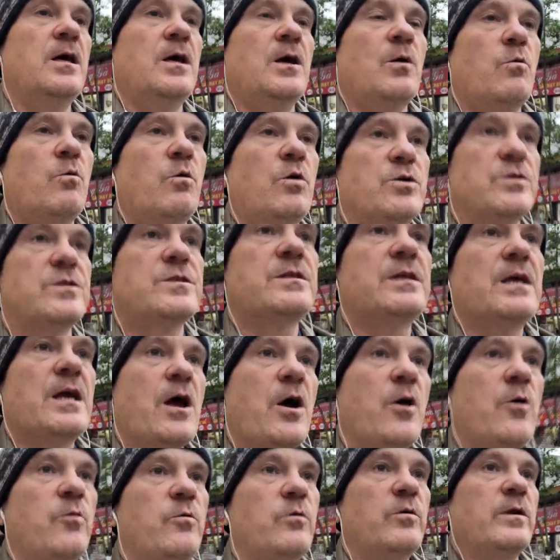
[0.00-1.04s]
was the
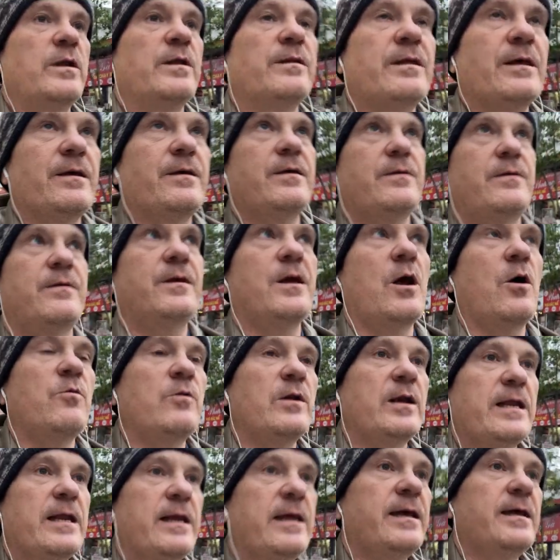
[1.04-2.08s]

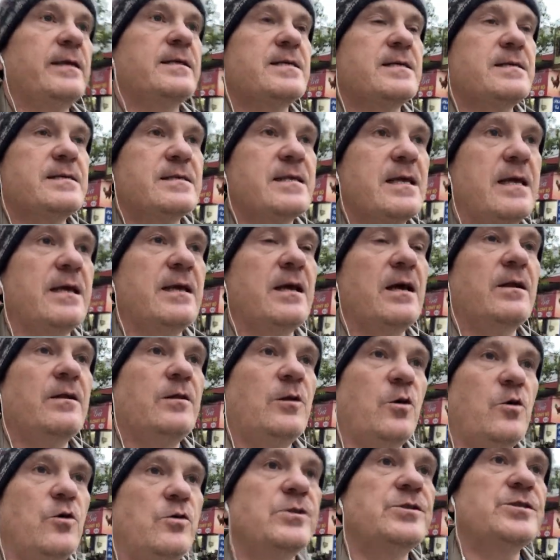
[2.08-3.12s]
only year since they
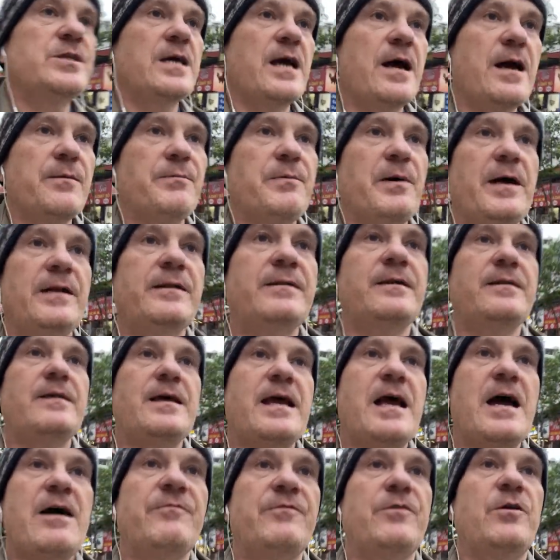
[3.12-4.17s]
launched the iPad that they
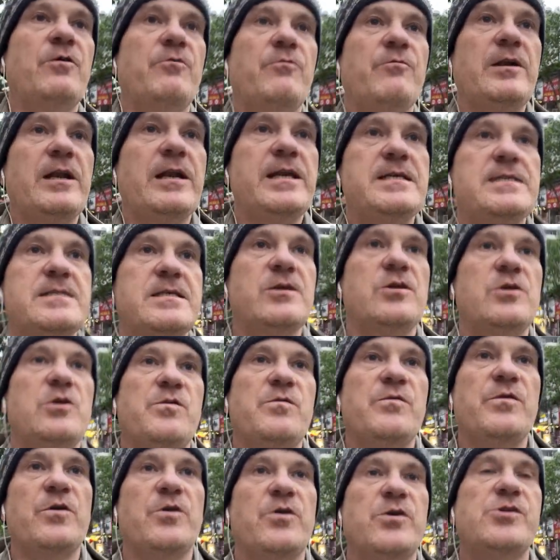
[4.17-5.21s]
have not released a new
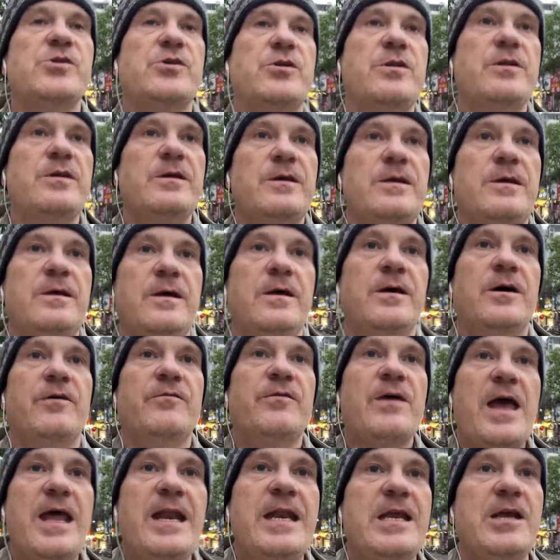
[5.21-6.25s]
version of
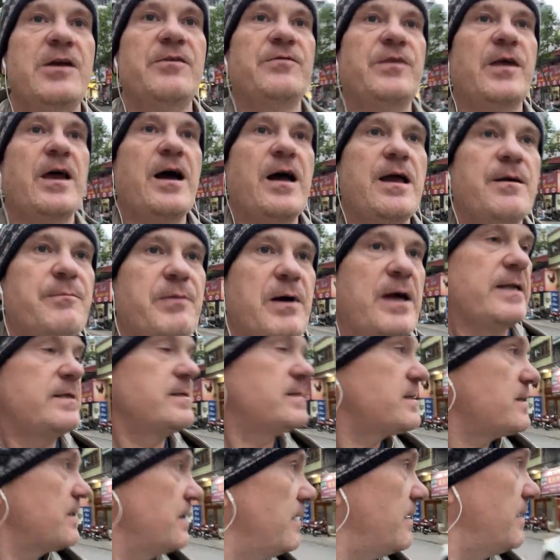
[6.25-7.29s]
any of the
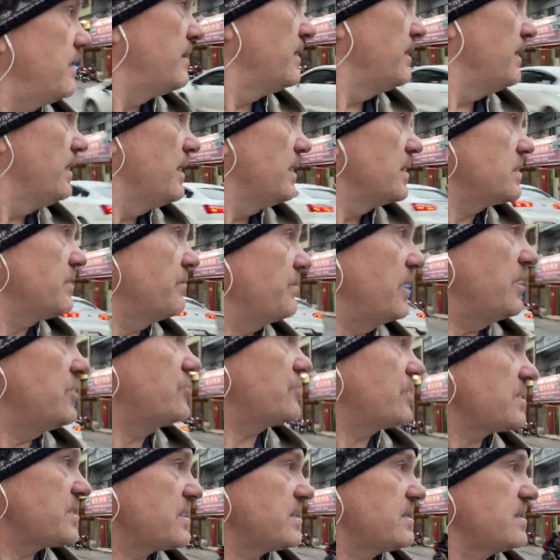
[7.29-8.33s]
iPads. I'd be
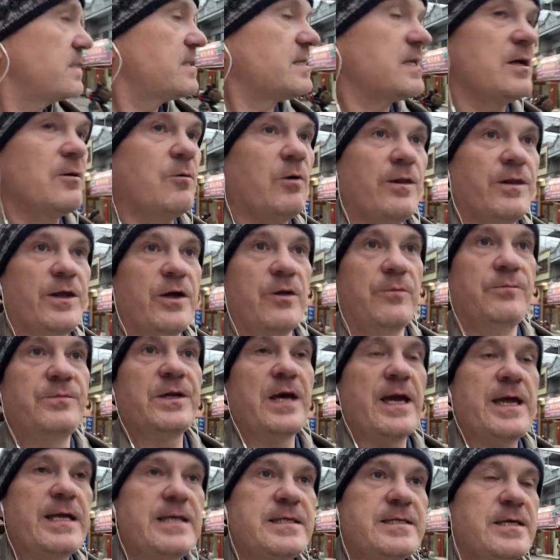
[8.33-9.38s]
interested to see what they
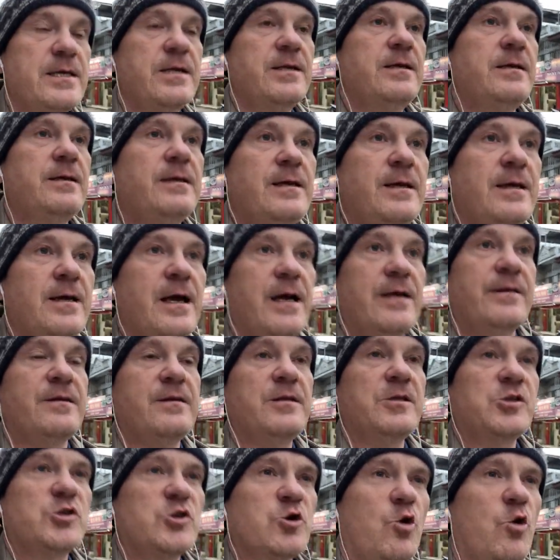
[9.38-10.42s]
update, and I think
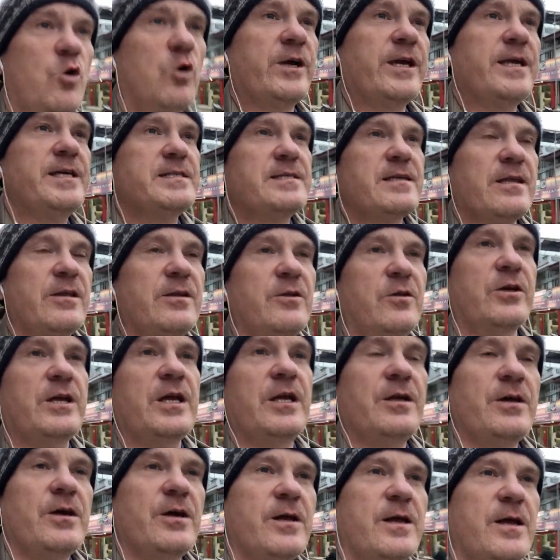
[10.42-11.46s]
the talk is they're looking
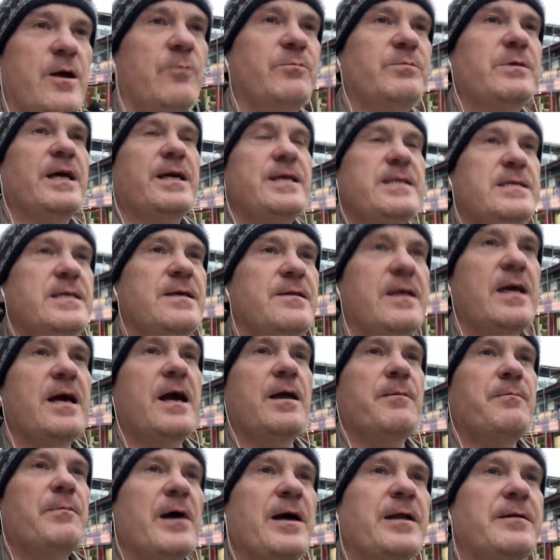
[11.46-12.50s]
at updating the
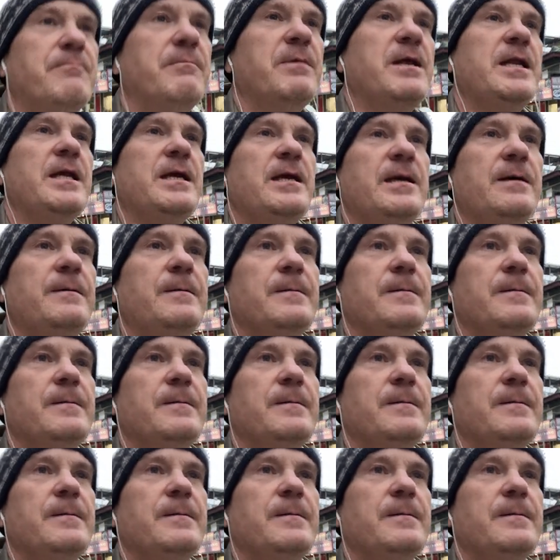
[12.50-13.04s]
iPad mini